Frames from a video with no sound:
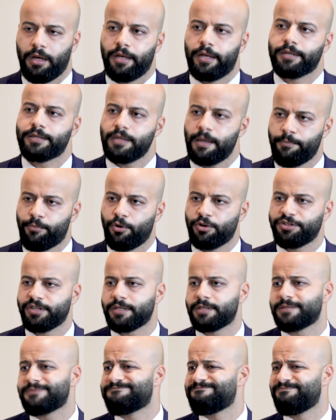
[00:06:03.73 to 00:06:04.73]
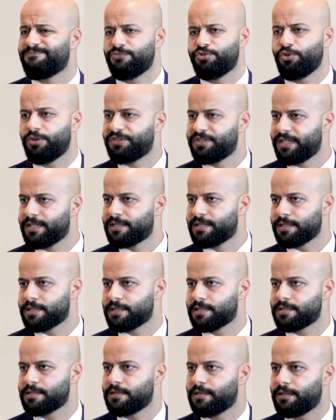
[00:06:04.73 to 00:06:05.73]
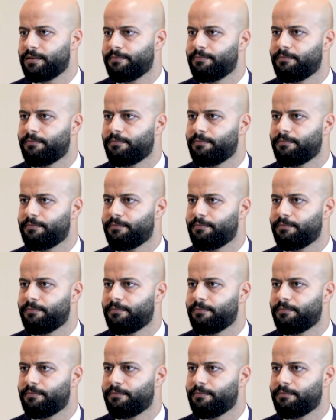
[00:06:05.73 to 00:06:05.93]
At some projects, you don't need this,